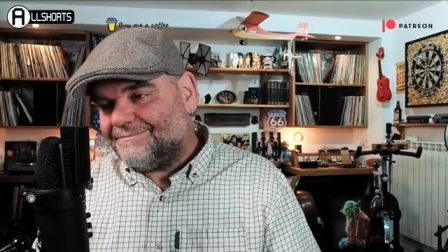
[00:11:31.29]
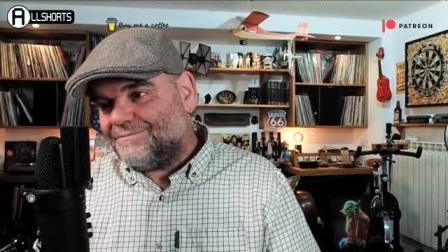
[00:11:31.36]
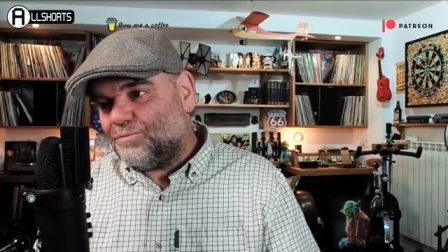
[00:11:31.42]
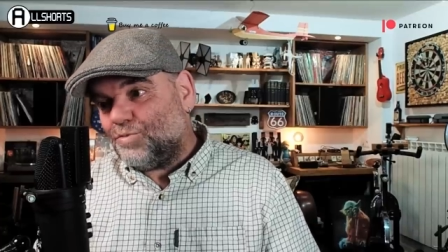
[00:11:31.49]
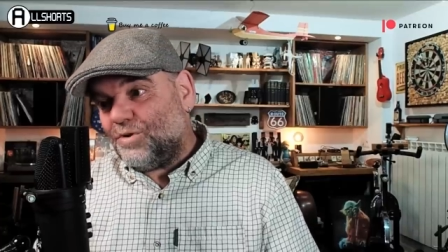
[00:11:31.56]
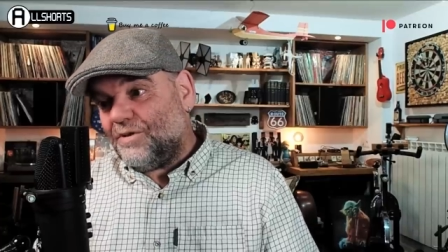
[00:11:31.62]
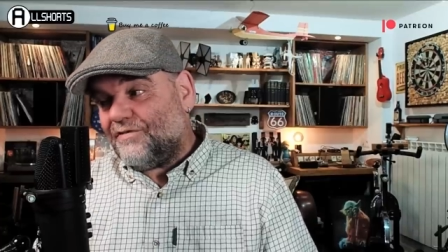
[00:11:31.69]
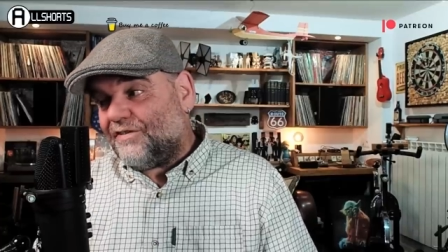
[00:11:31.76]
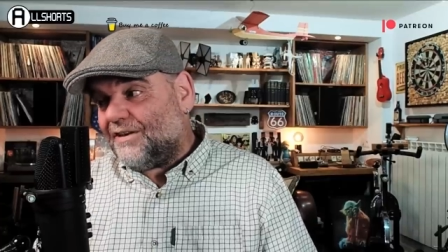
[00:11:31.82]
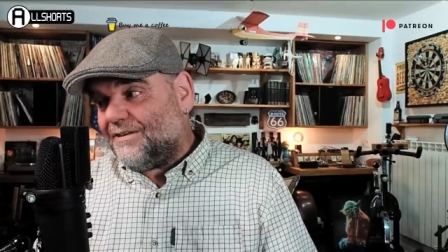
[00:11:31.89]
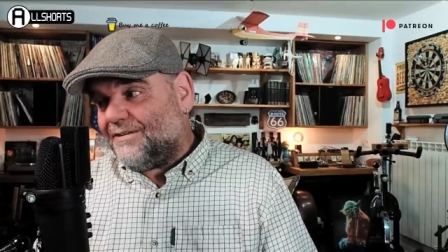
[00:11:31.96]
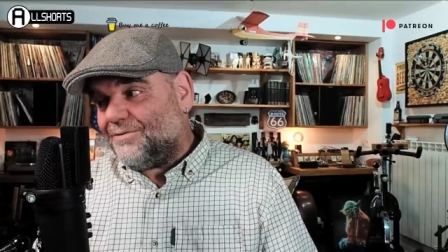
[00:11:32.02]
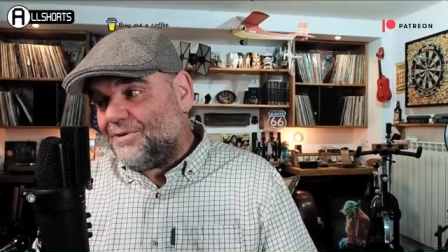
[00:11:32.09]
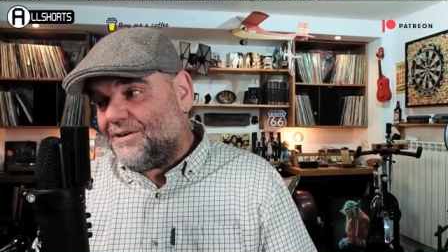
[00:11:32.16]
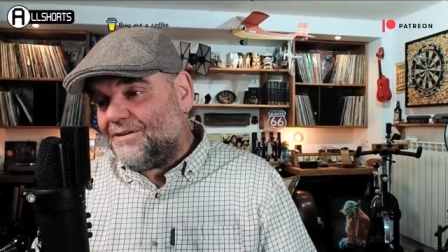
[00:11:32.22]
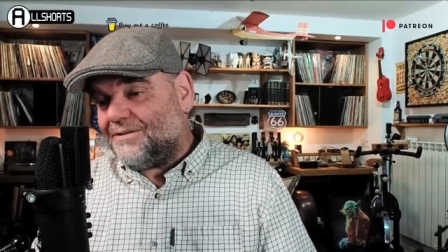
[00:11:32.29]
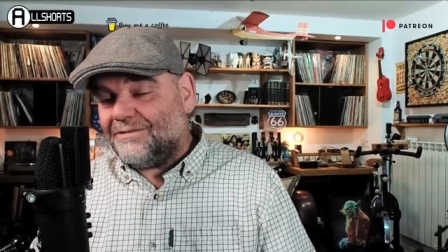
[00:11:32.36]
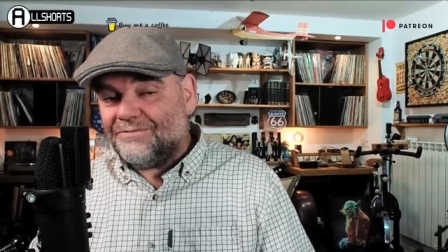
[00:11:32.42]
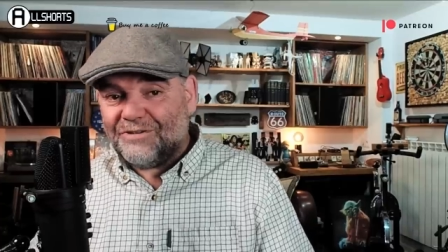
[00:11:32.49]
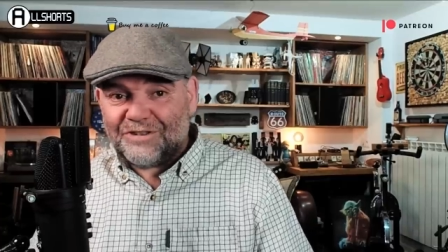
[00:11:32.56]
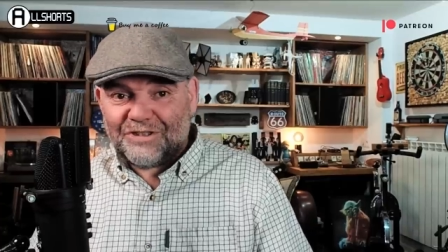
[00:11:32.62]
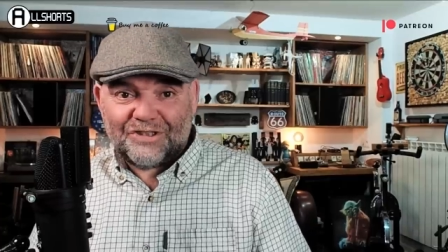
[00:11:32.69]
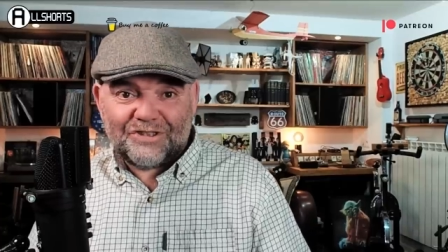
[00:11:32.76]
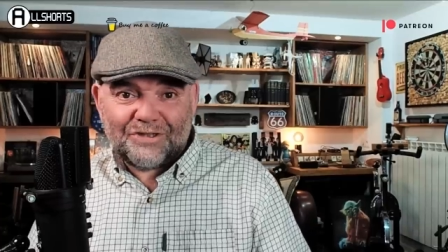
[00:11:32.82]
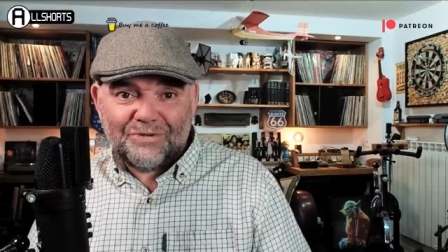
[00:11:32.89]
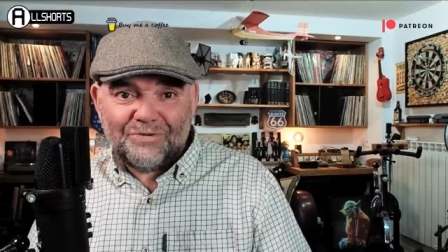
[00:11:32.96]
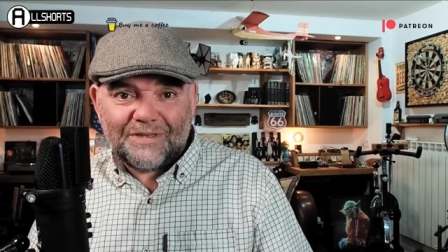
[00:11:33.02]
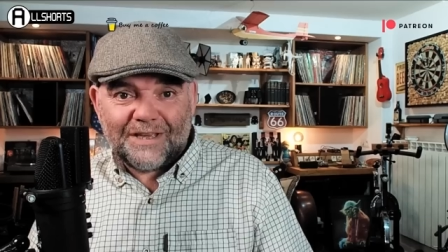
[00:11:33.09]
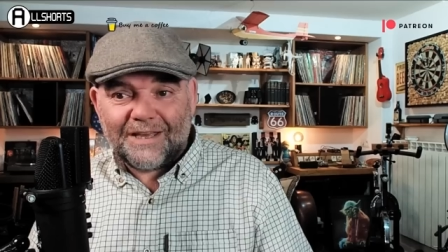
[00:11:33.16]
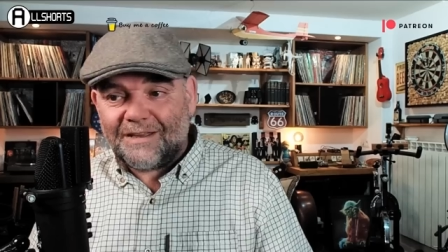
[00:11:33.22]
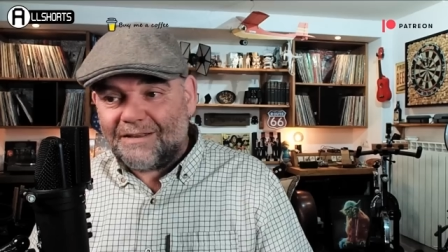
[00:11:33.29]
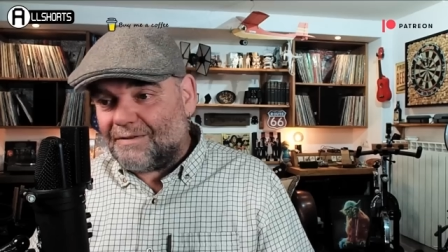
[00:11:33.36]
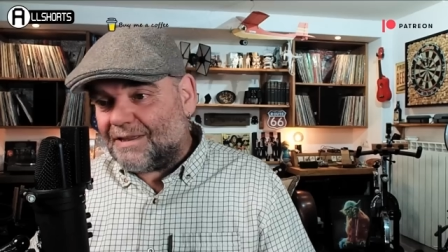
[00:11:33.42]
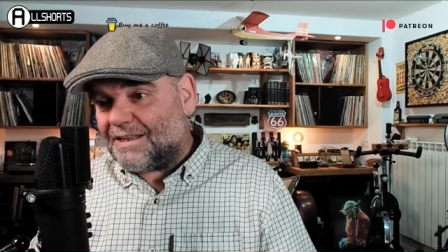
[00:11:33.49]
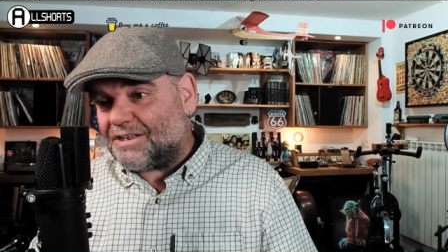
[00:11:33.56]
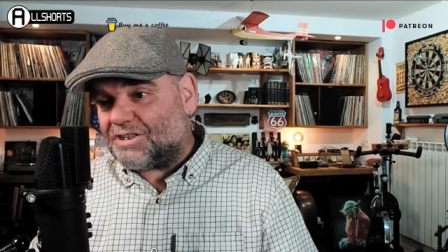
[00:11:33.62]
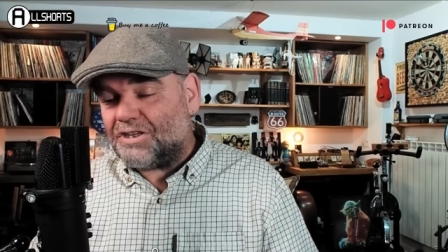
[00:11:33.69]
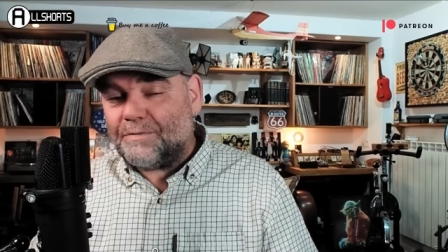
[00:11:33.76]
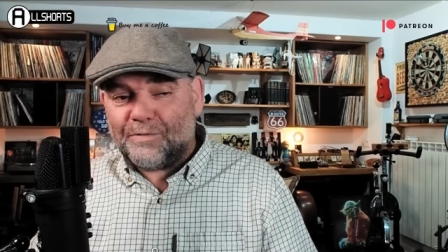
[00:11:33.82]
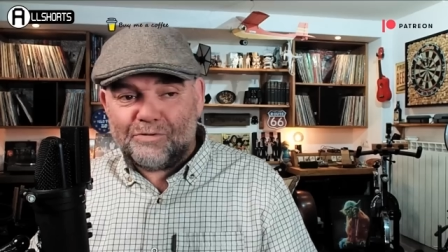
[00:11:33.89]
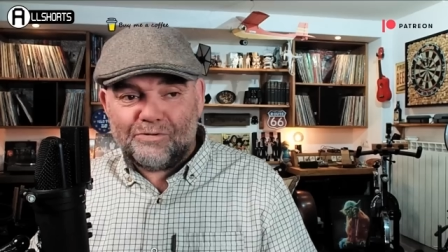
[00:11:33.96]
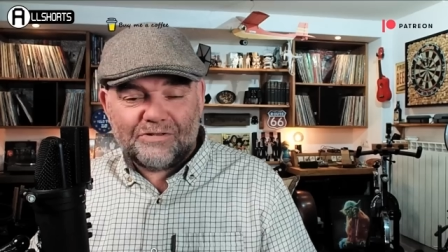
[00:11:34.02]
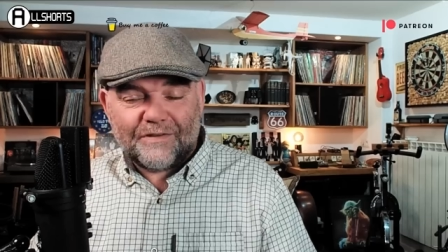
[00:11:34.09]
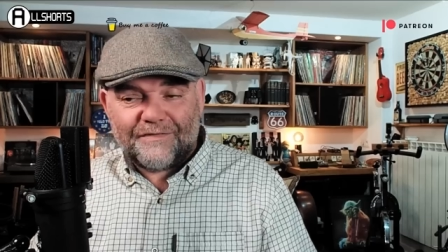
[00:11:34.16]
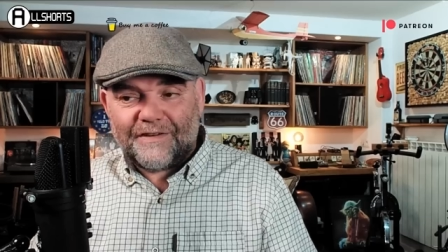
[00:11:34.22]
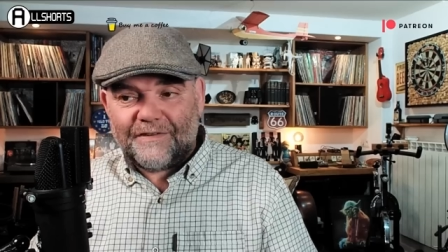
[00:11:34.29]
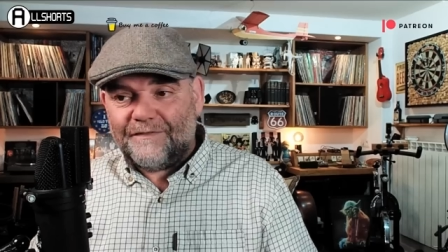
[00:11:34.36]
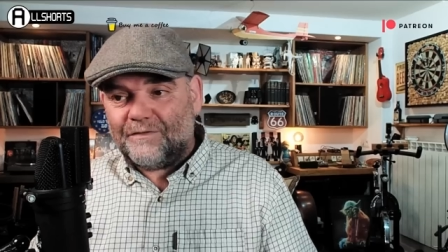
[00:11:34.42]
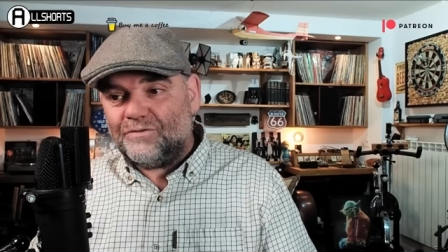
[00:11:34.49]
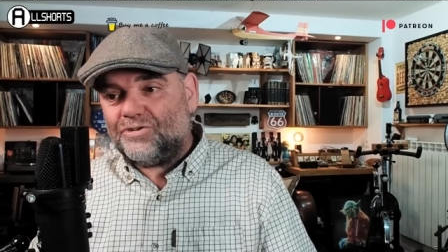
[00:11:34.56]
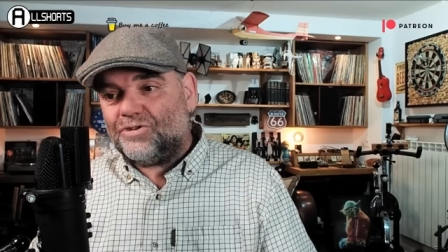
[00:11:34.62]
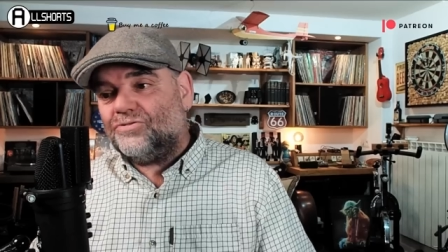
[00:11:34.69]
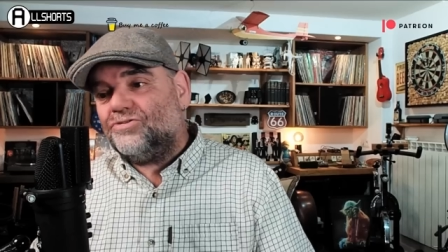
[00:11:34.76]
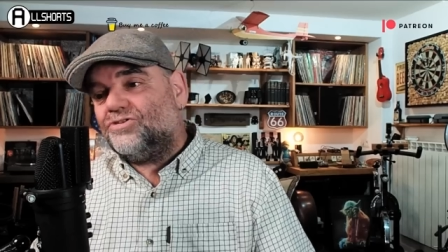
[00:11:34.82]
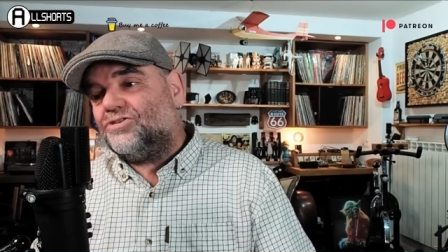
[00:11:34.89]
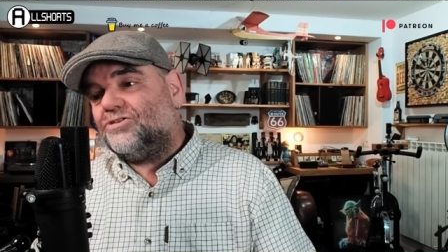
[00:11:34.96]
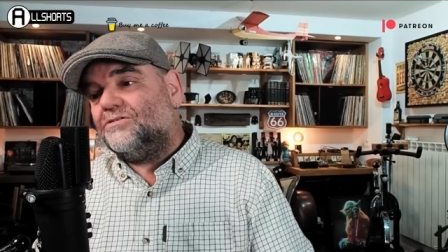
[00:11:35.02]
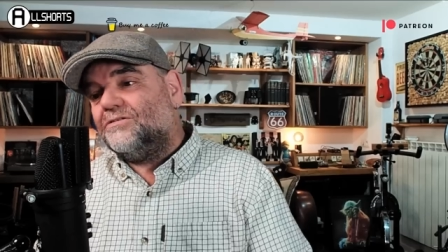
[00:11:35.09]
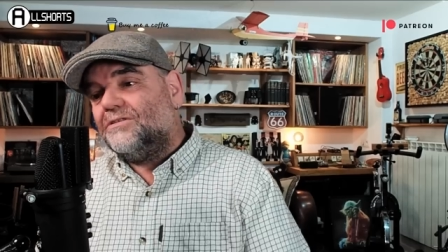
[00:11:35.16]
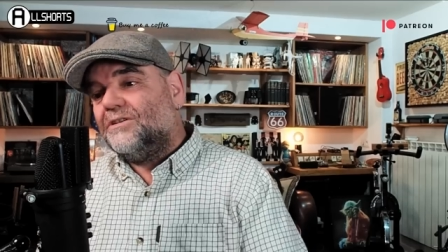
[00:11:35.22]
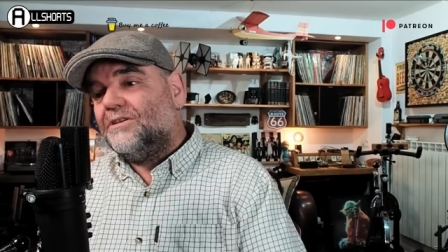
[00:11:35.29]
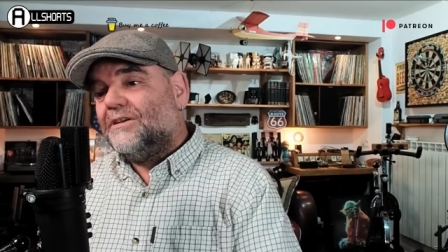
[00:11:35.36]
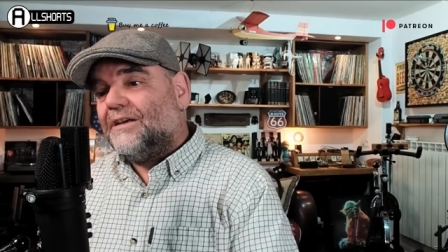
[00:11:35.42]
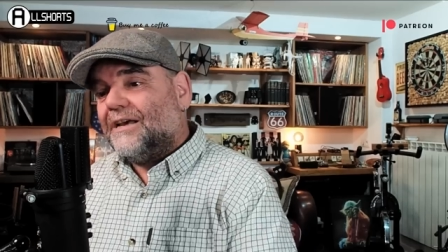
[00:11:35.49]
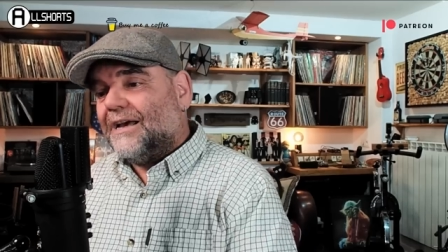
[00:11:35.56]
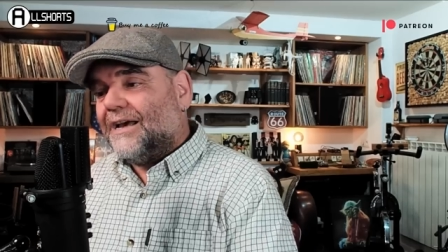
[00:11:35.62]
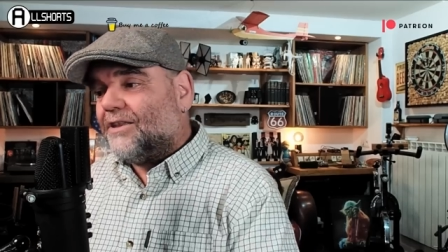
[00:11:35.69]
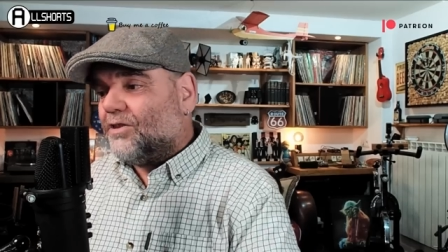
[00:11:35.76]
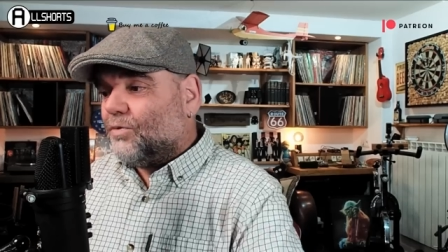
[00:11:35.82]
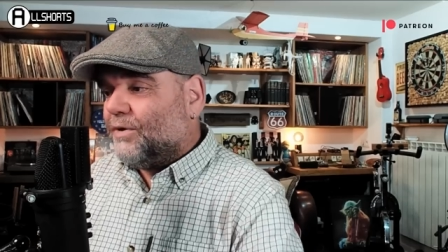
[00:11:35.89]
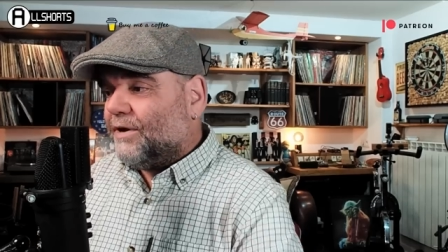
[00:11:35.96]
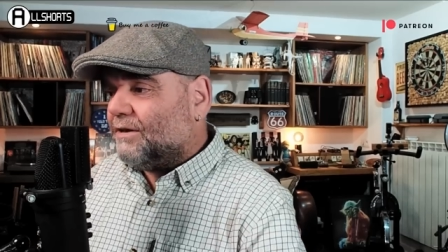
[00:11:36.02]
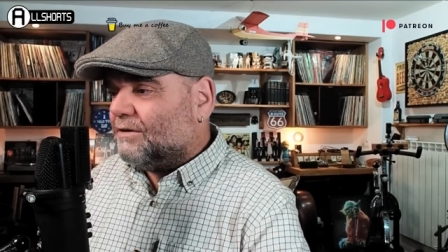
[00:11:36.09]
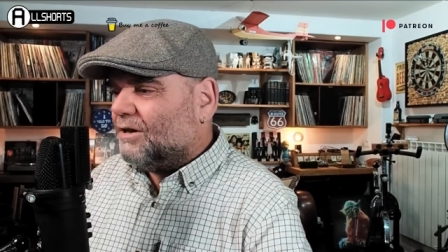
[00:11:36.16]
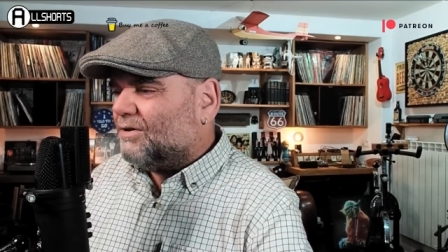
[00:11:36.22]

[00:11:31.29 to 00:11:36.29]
With, well, Rishi Sunak, Alexander Boris de Bethel Johnson at the wheel.